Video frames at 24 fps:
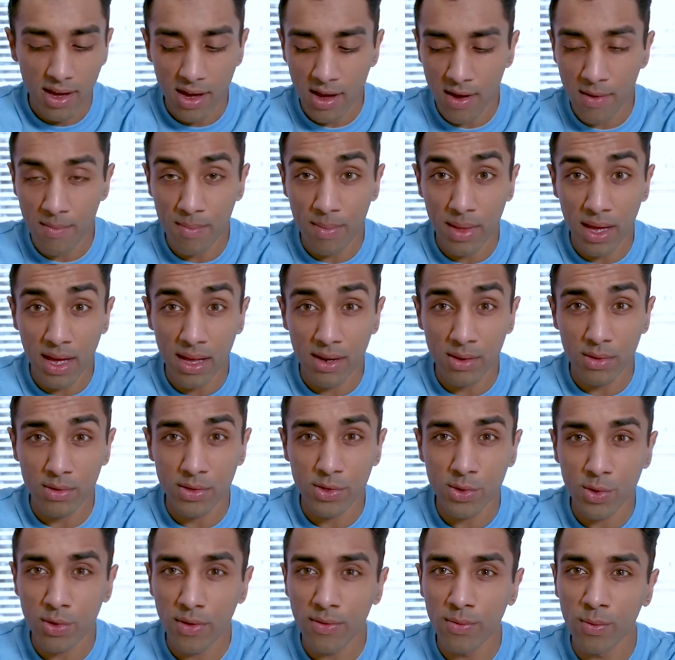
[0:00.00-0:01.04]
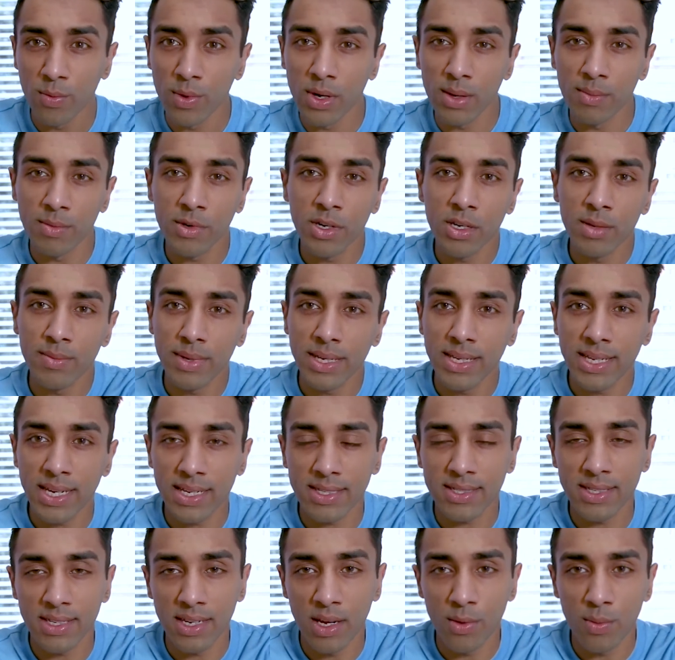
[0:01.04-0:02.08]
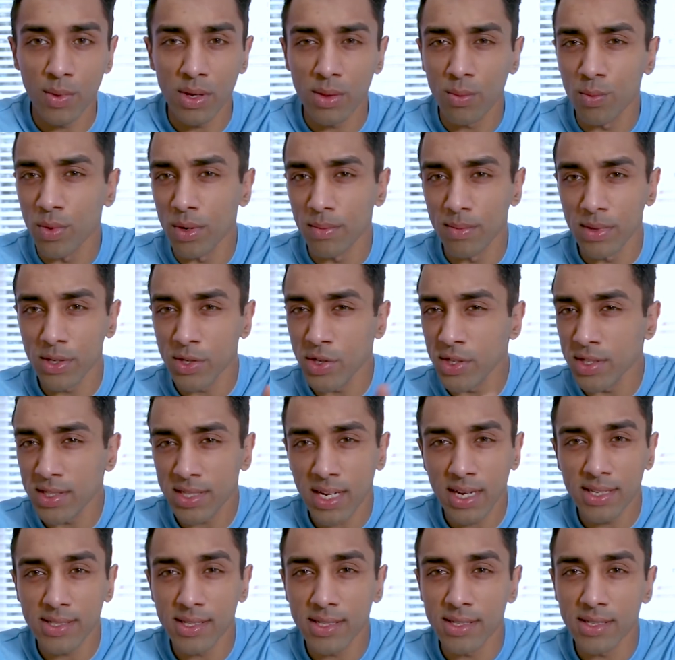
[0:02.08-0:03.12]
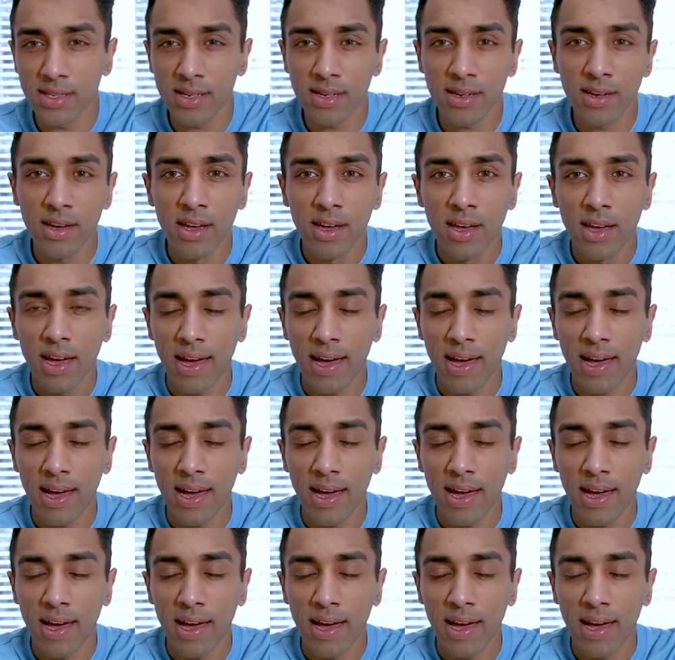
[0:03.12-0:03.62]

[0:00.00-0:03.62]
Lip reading: and sort of what I'm going to be testing it with, what my use cases are,